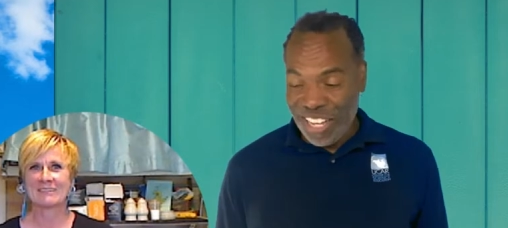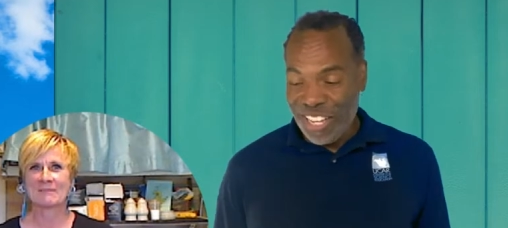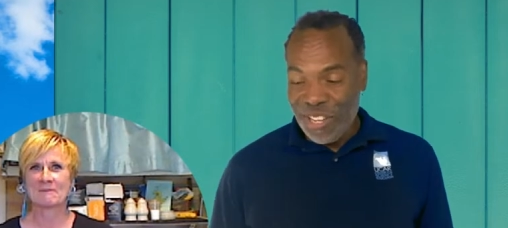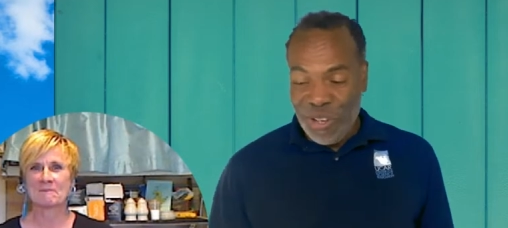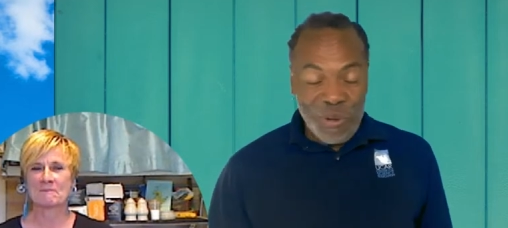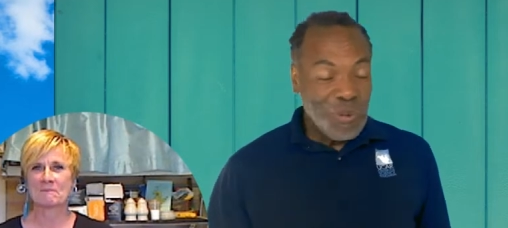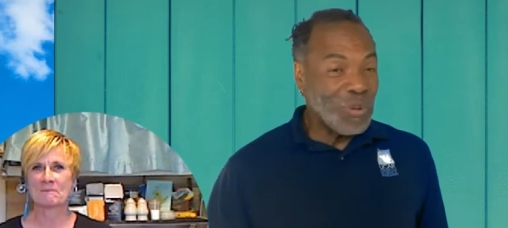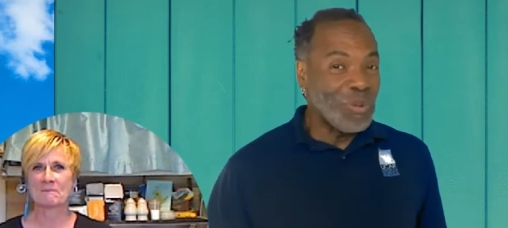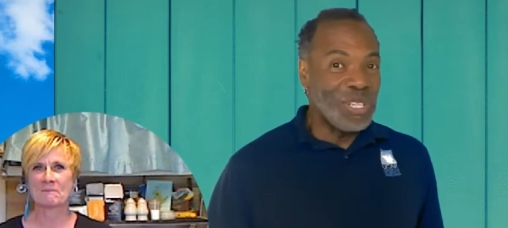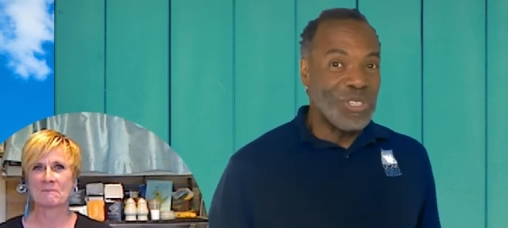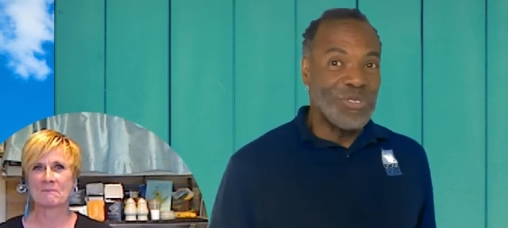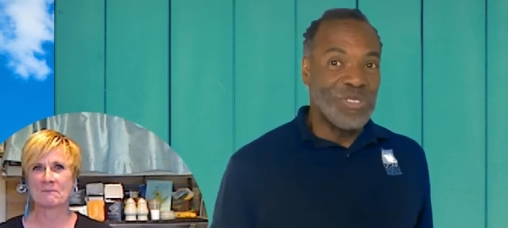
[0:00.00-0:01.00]
Speaker 1: Okay,
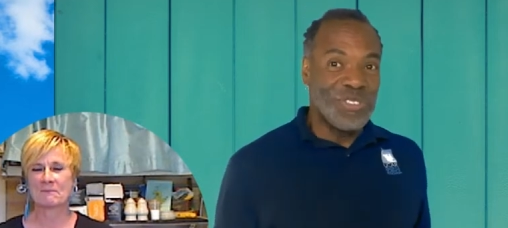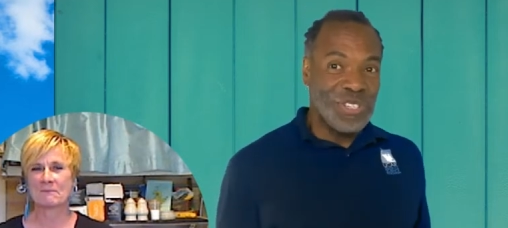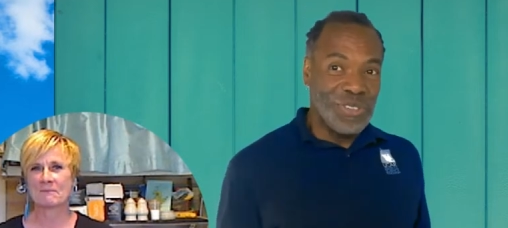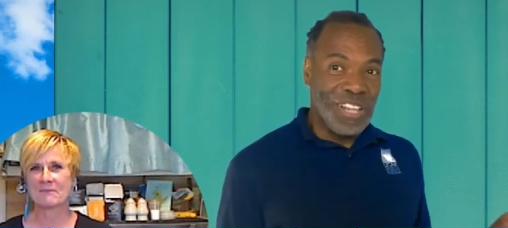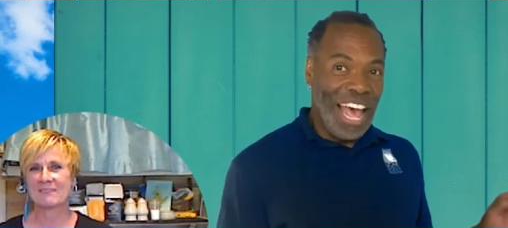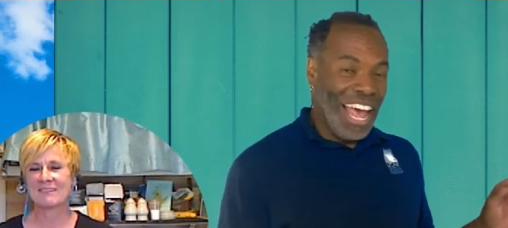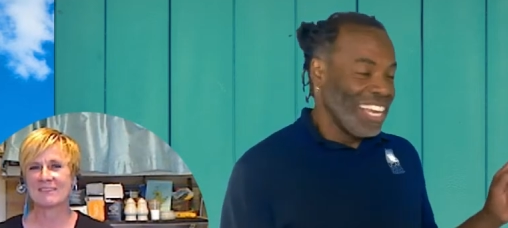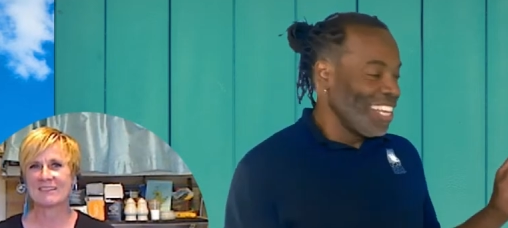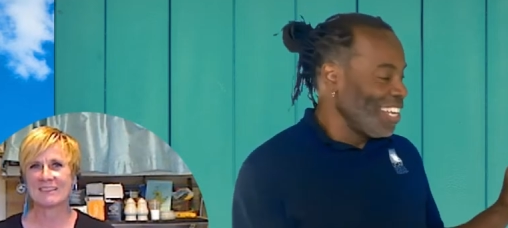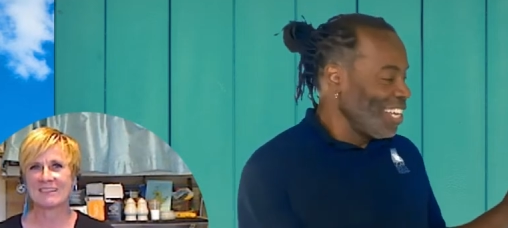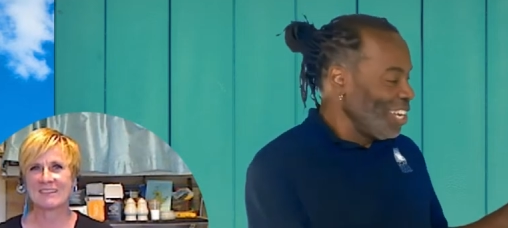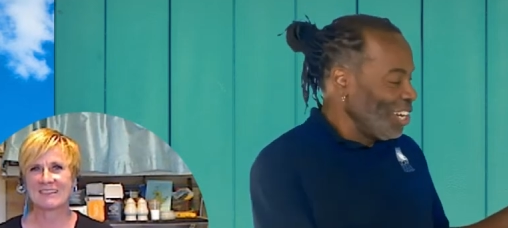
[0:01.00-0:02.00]
well, when you do
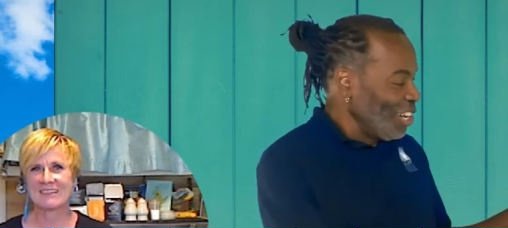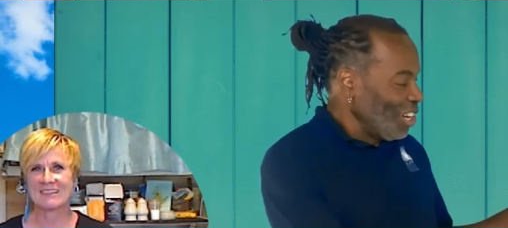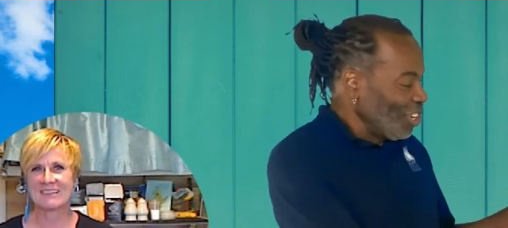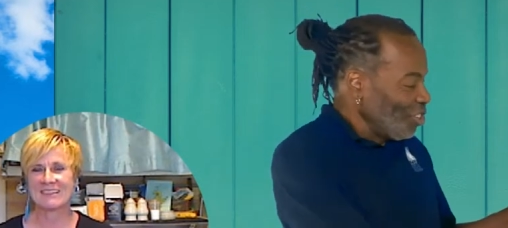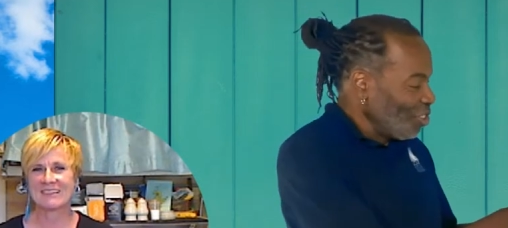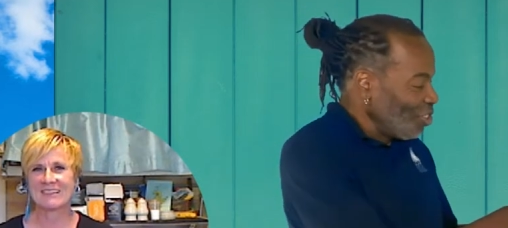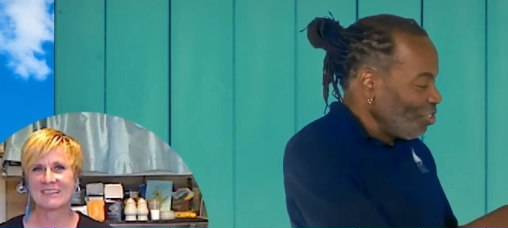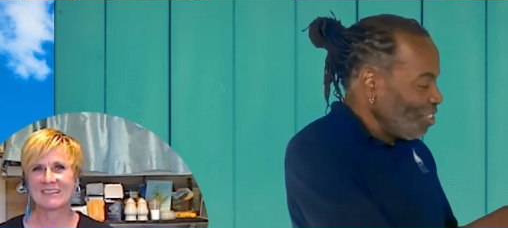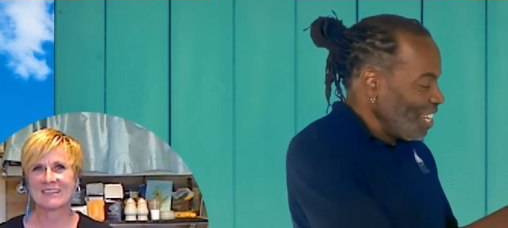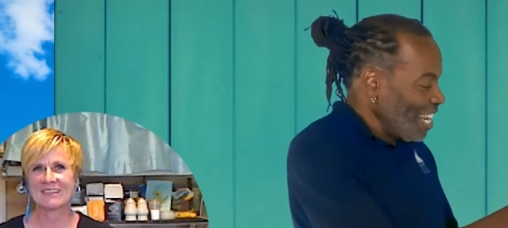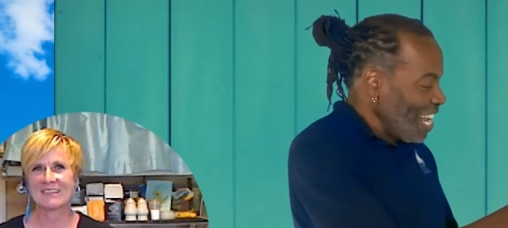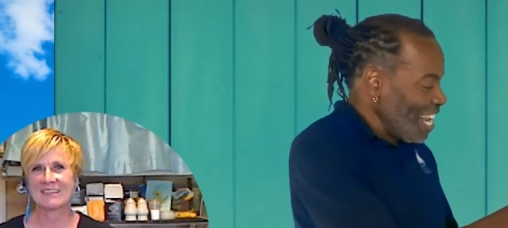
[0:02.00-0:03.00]
that, you're
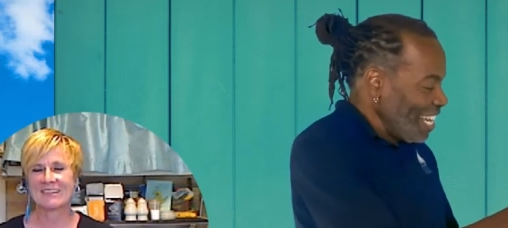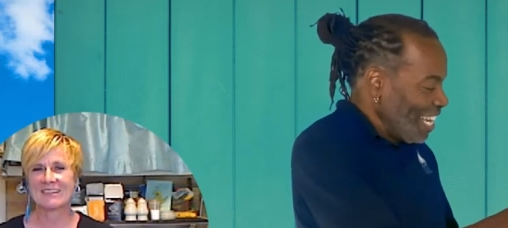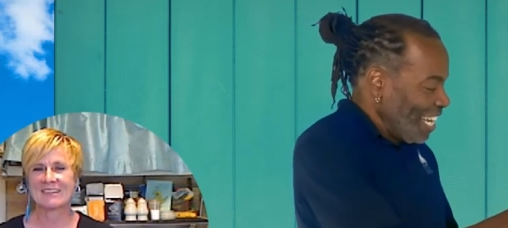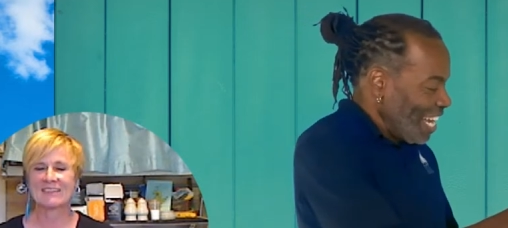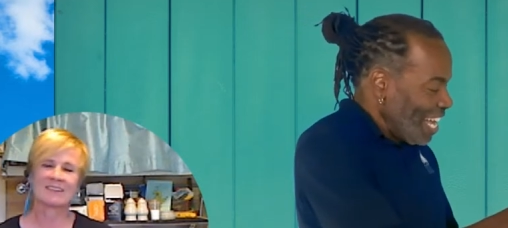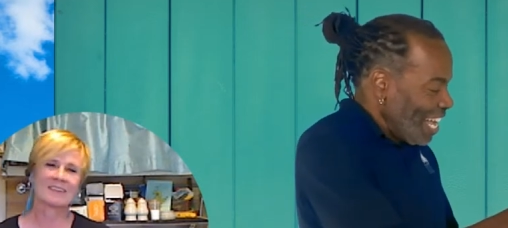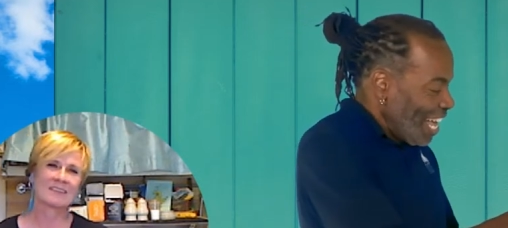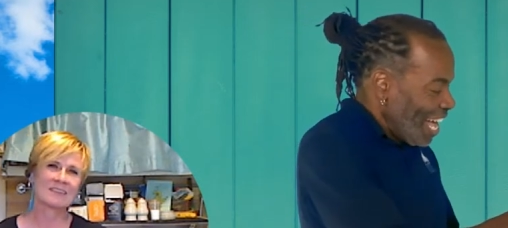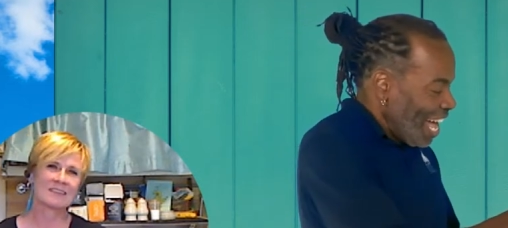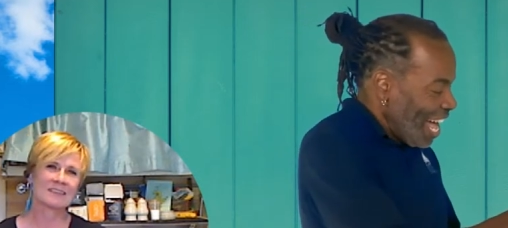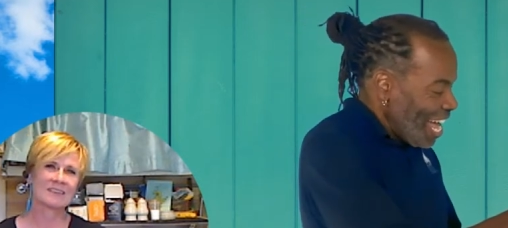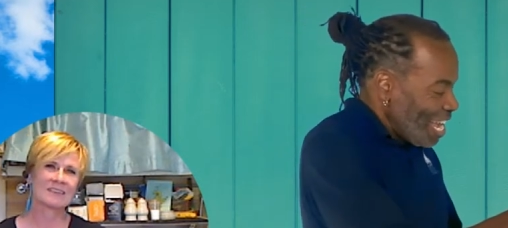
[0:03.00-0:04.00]
creating
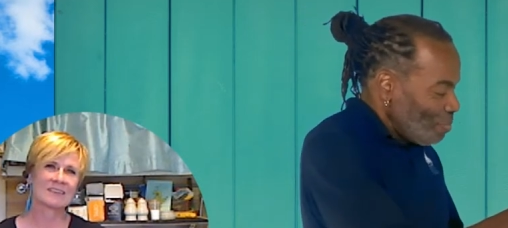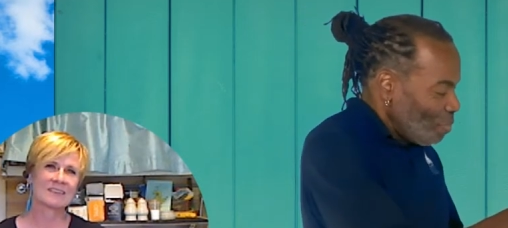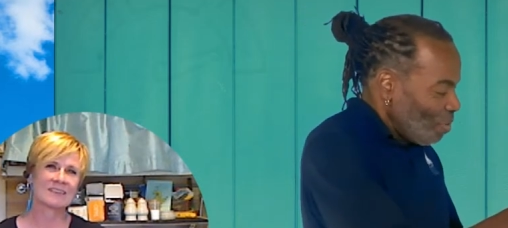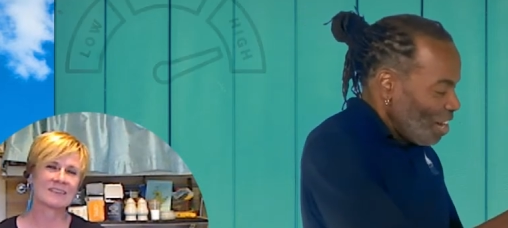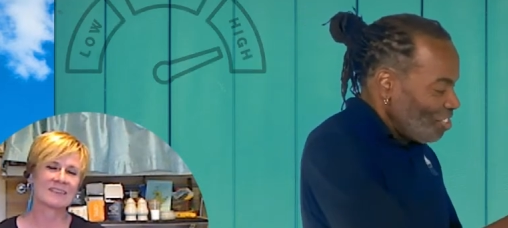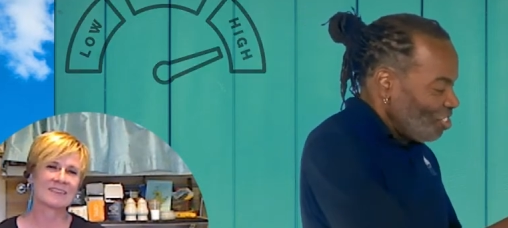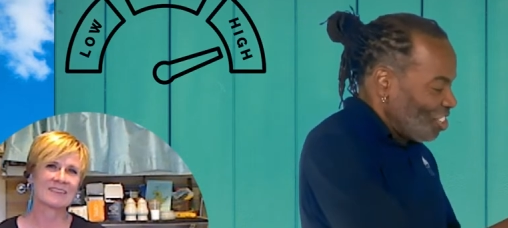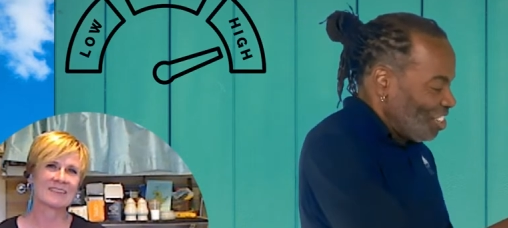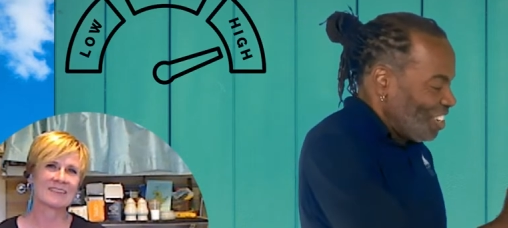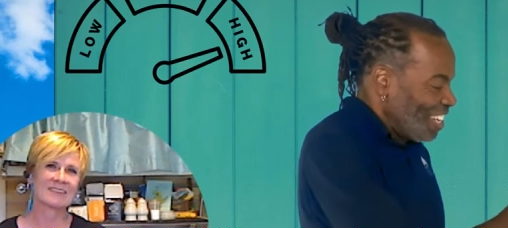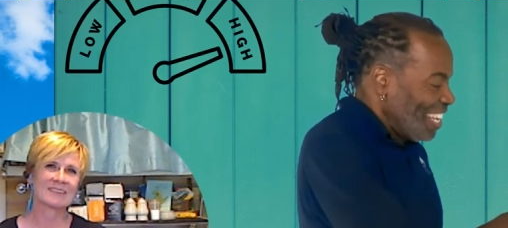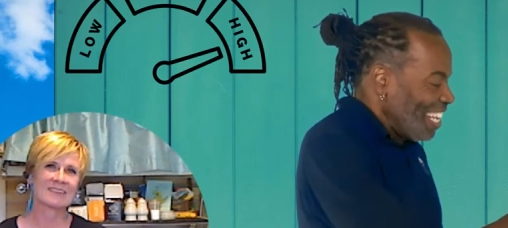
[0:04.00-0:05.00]
high
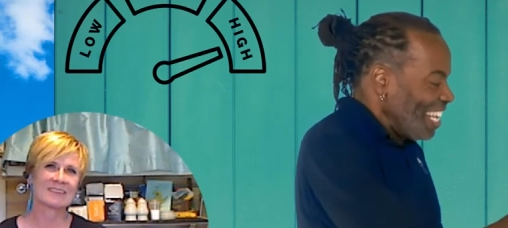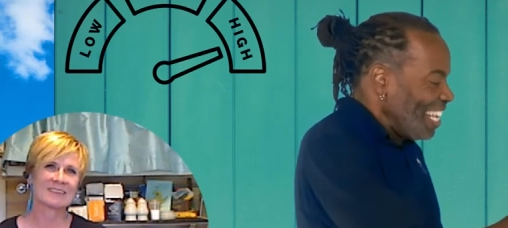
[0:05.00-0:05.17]
pressure